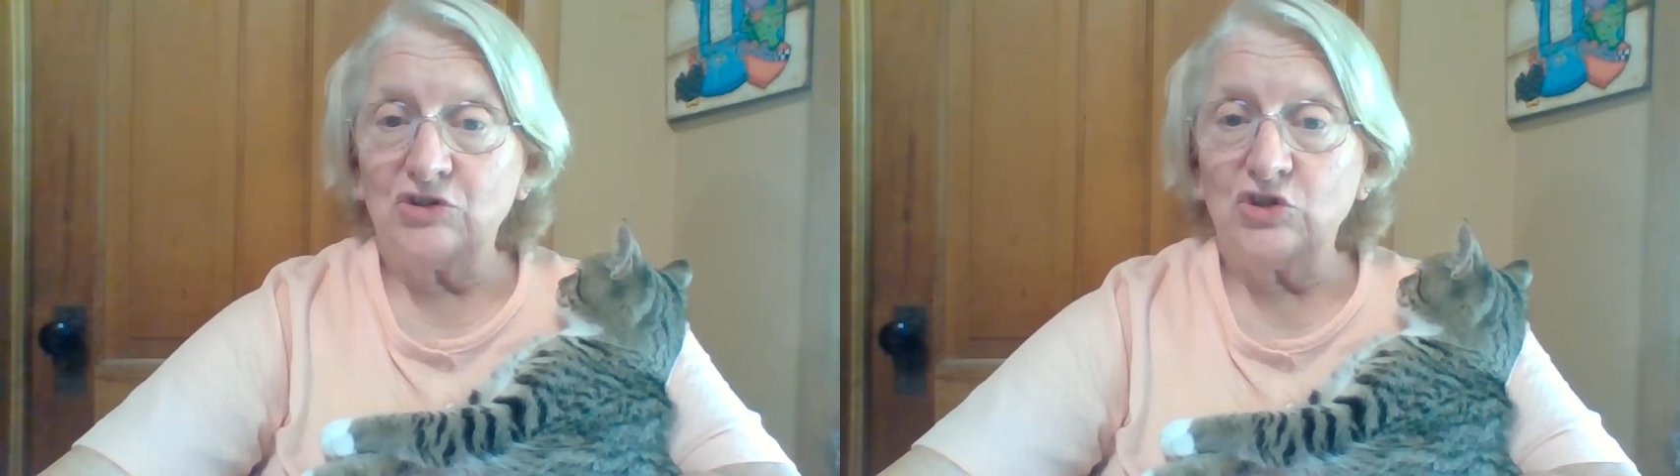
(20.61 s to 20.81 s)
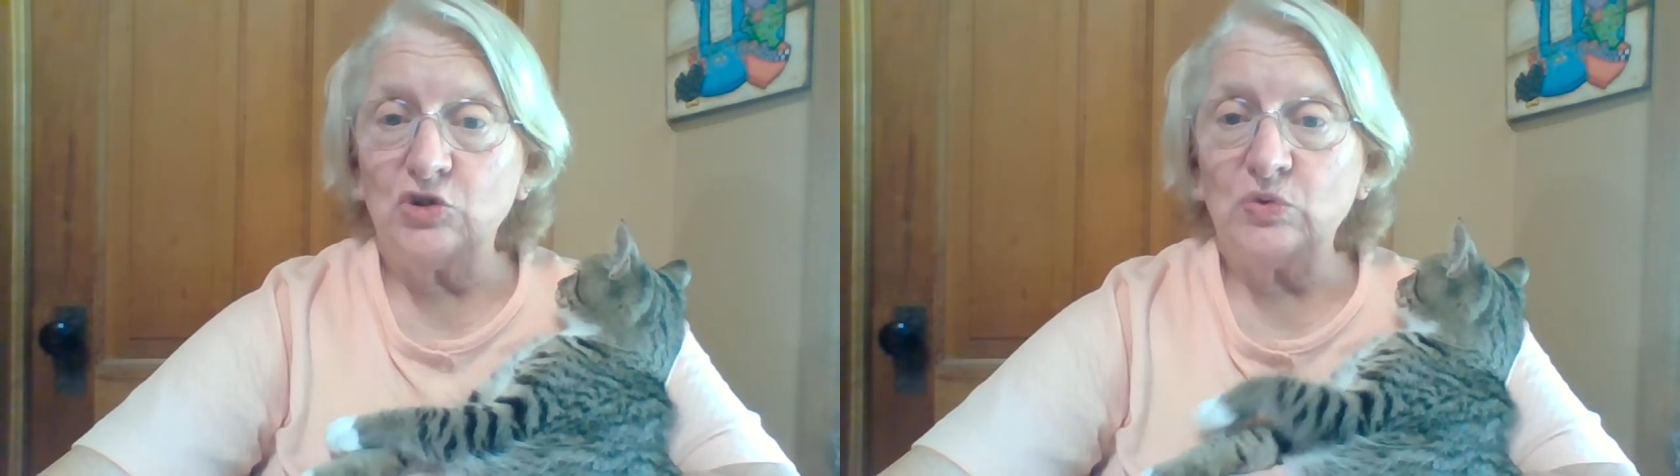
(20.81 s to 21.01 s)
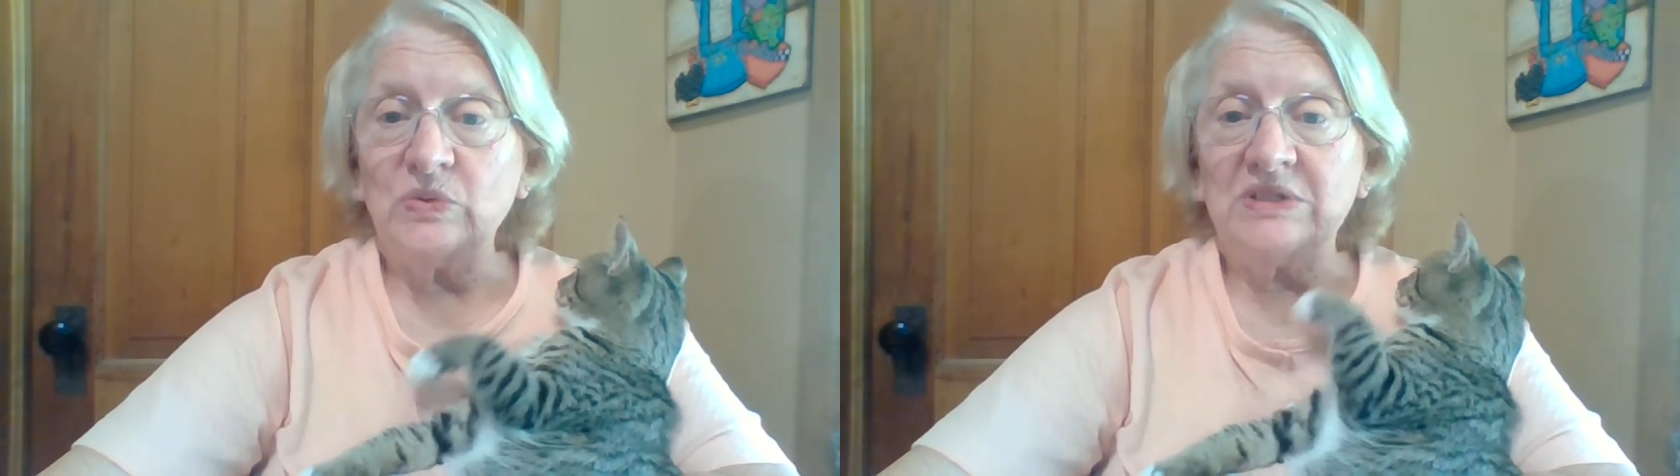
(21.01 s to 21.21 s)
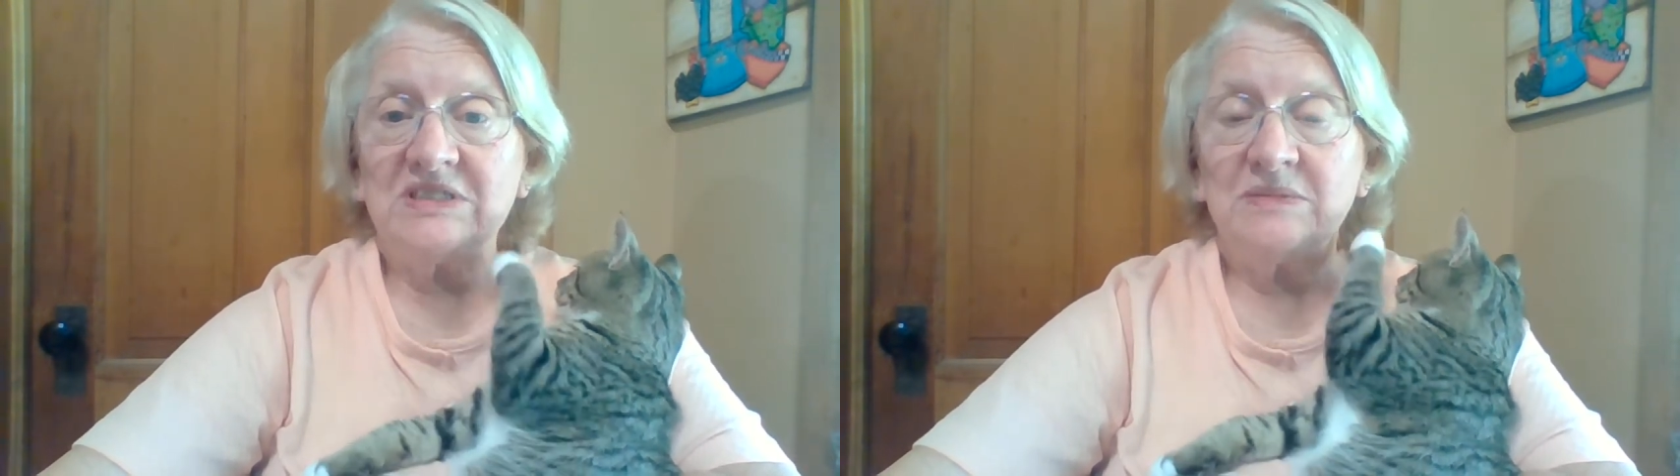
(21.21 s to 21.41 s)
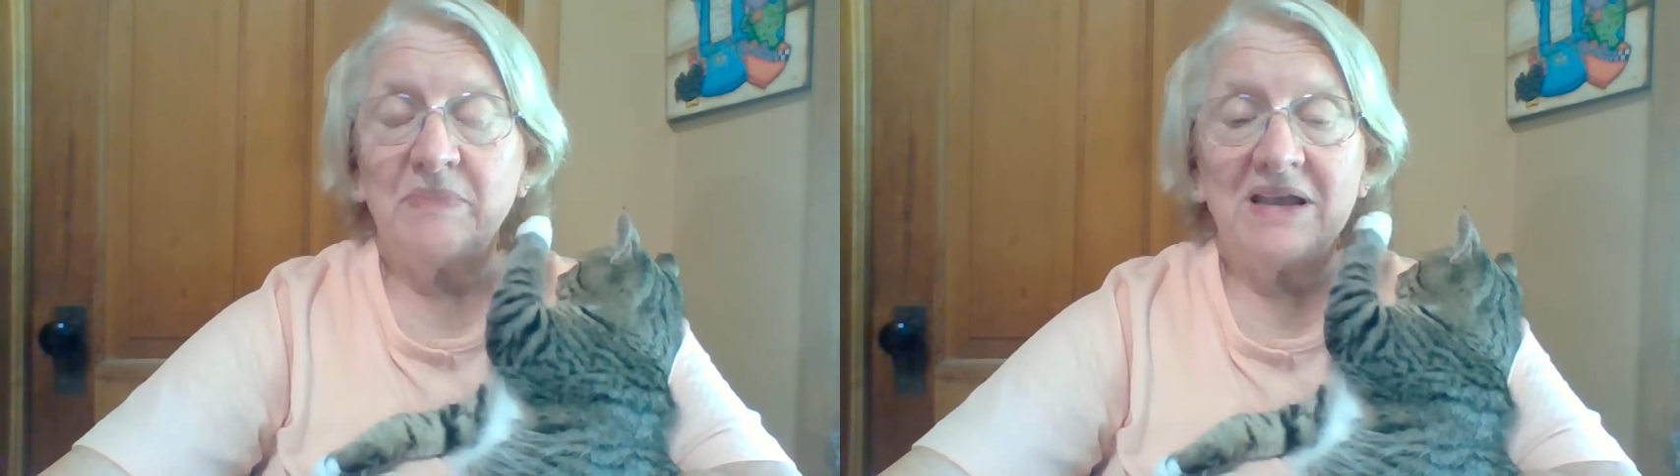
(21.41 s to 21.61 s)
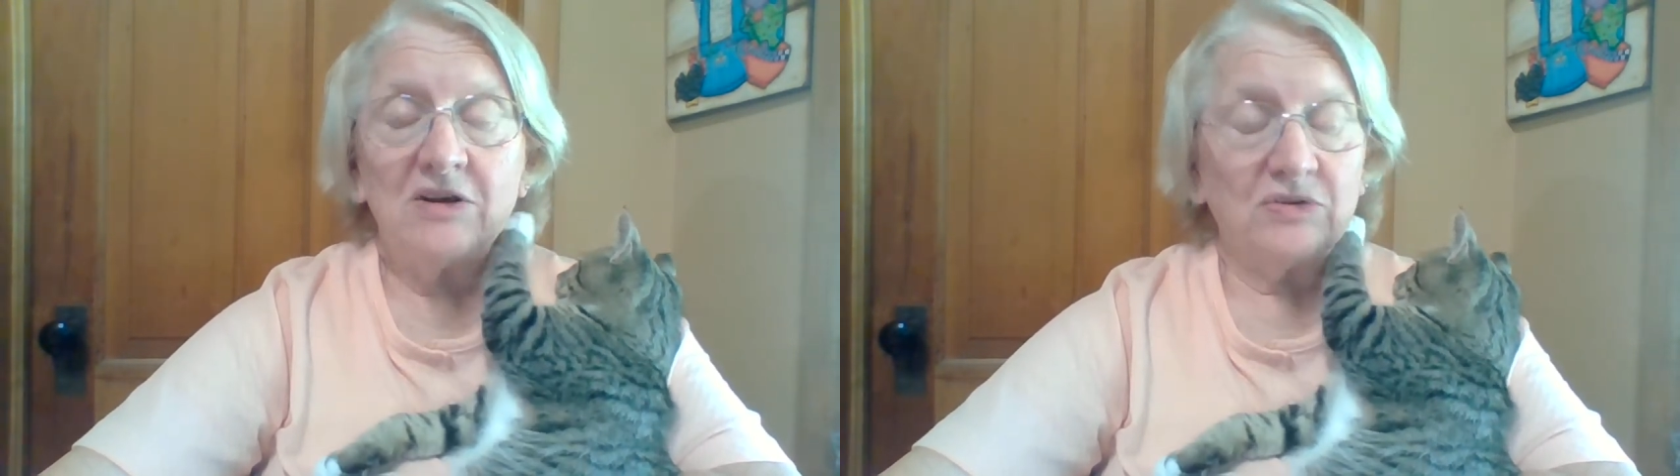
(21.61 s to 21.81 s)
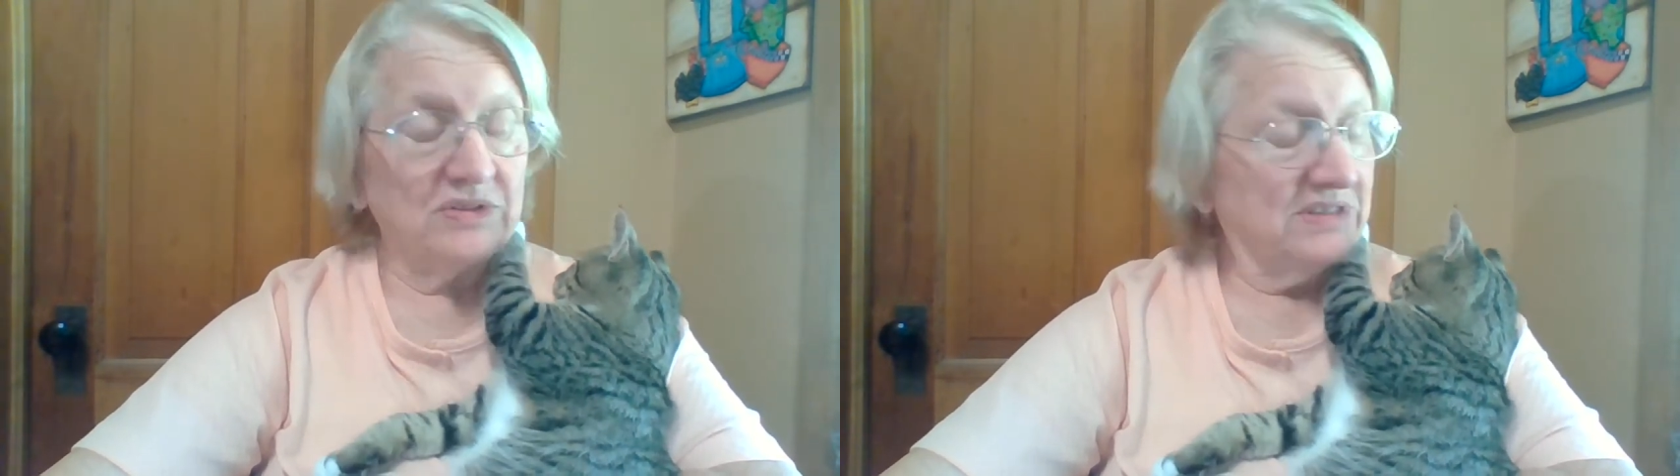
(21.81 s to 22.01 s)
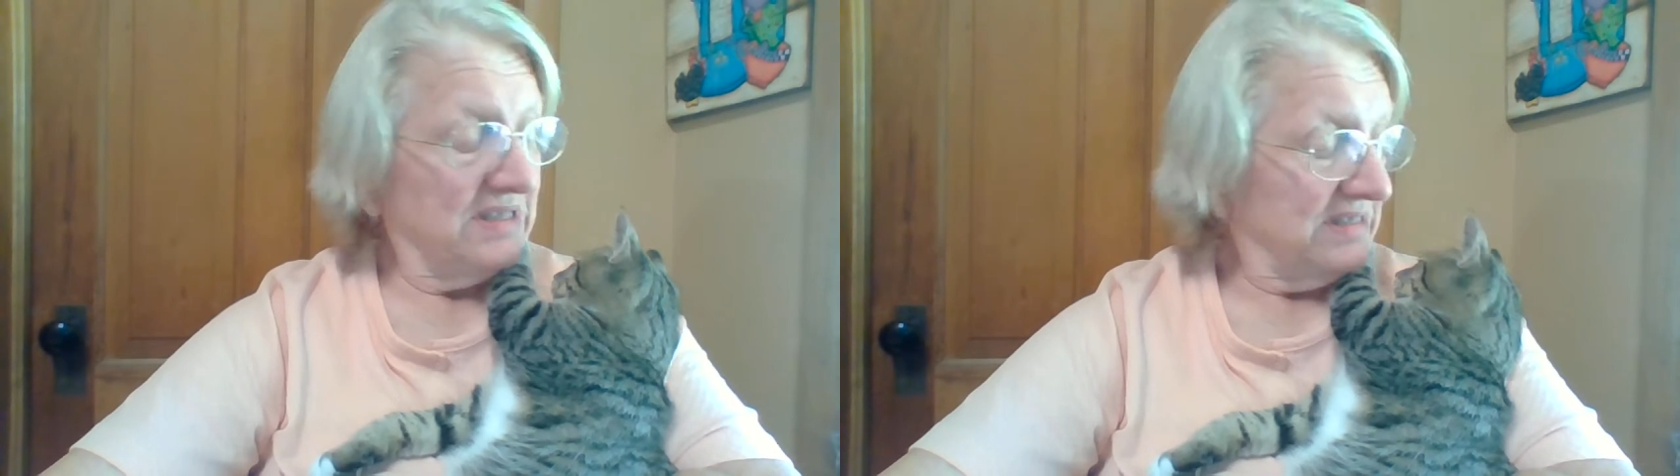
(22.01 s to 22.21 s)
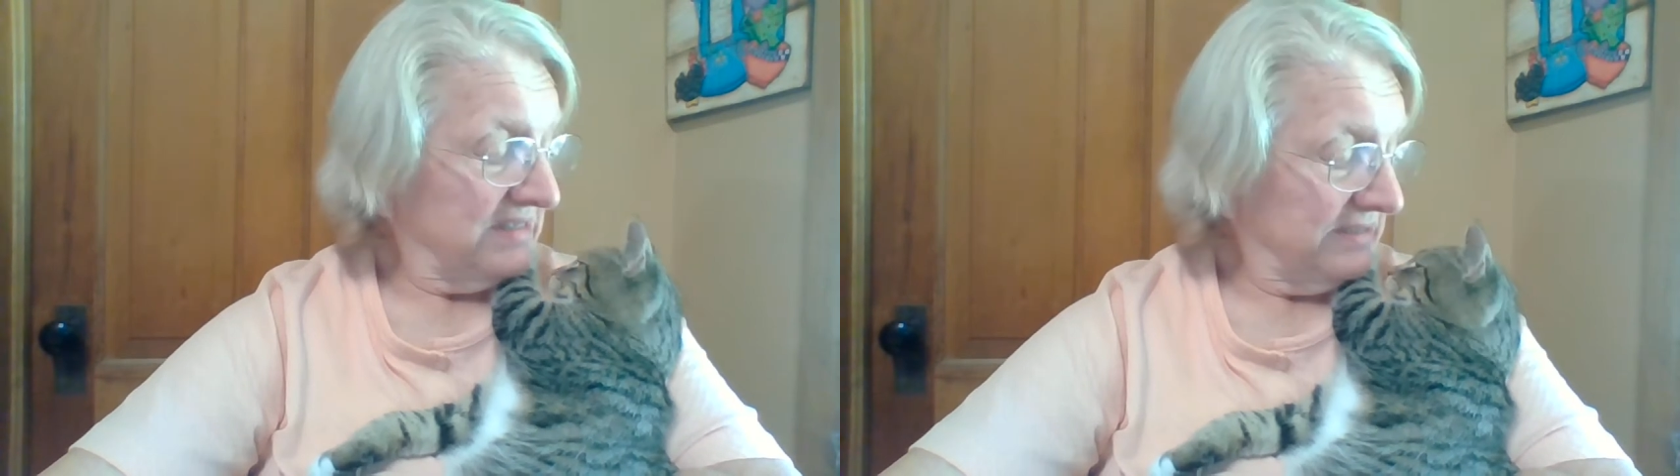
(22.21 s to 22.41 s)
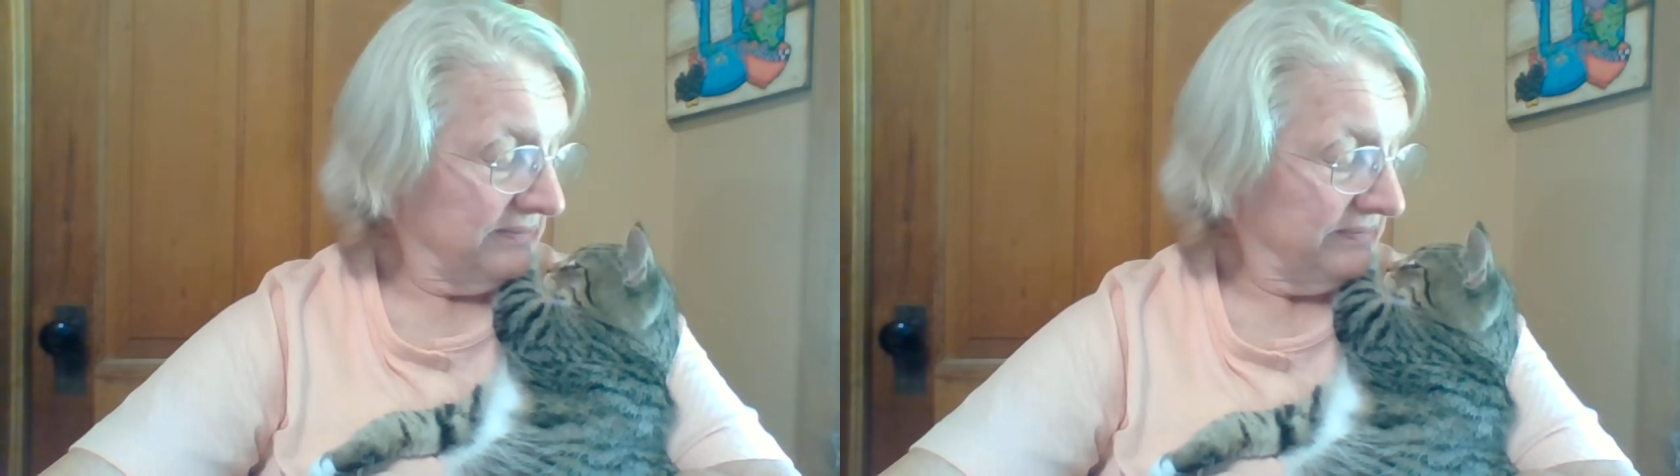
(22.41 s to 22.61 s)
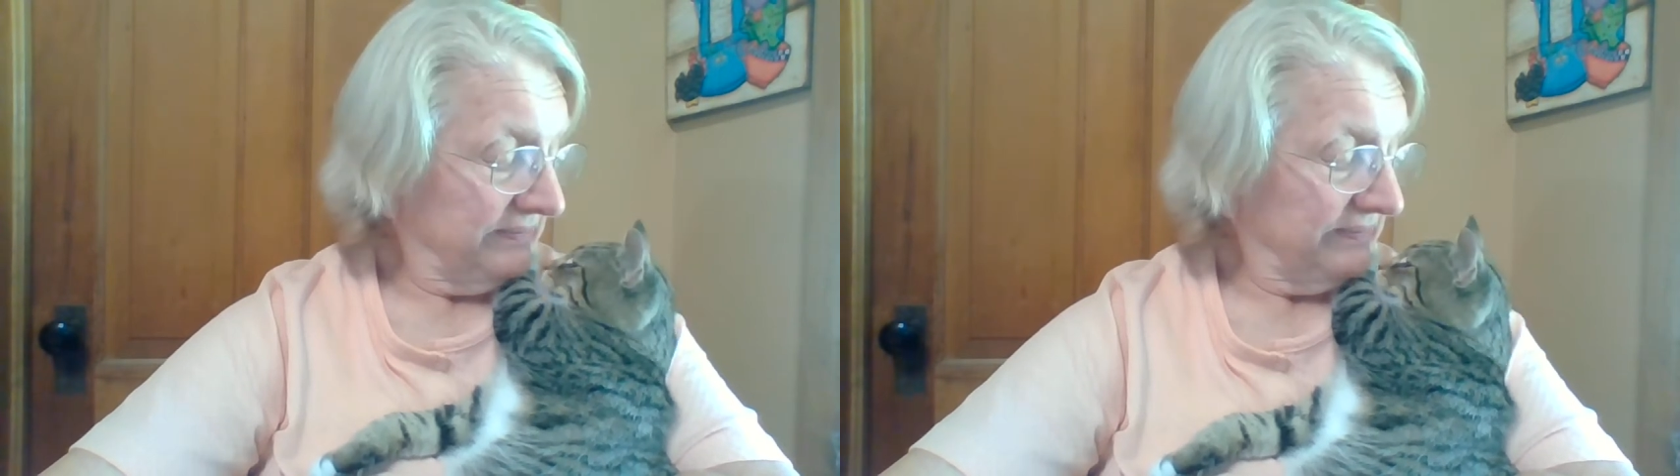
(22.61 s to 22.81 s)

to spider season.